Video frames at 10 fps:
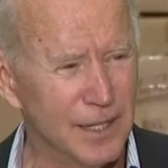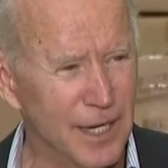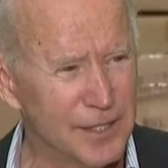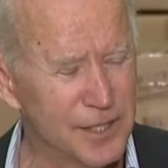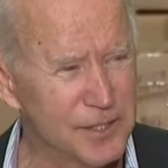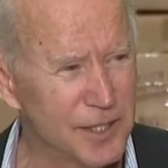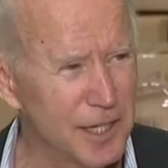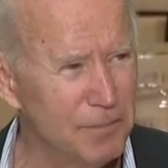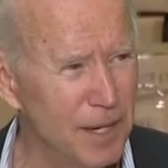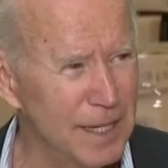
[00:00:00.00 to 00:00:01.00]
not just to
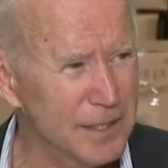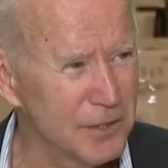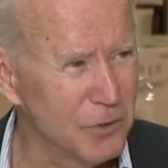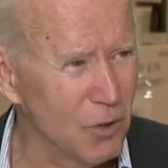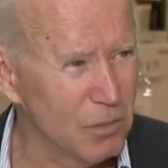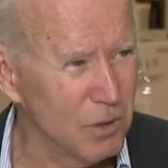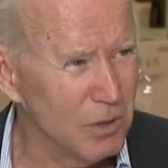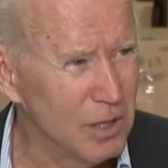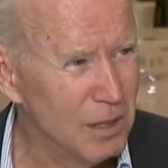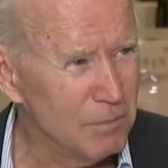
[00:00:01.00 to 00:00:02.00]
get back to normal,